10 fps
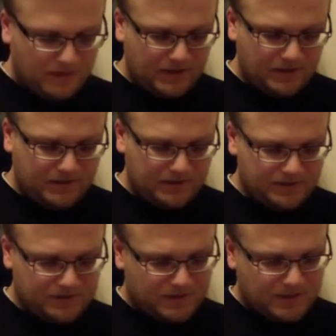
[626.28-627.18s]
well,
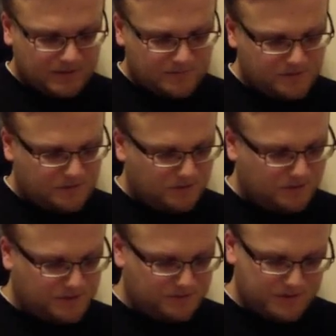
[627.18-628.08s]
there's a lot of
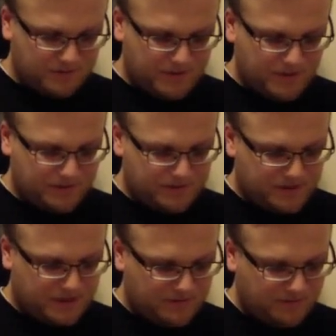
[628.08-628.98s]
stories where the
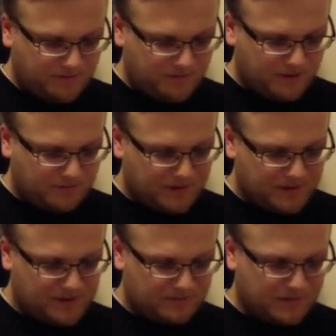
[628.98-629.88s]
bears came from
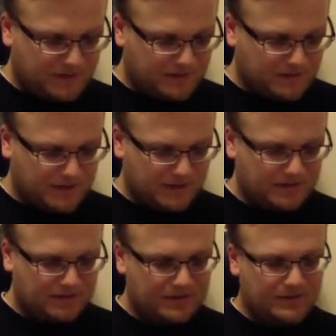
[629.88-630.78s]
and stuff like
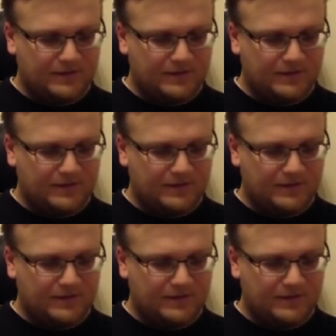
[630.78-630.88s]
that.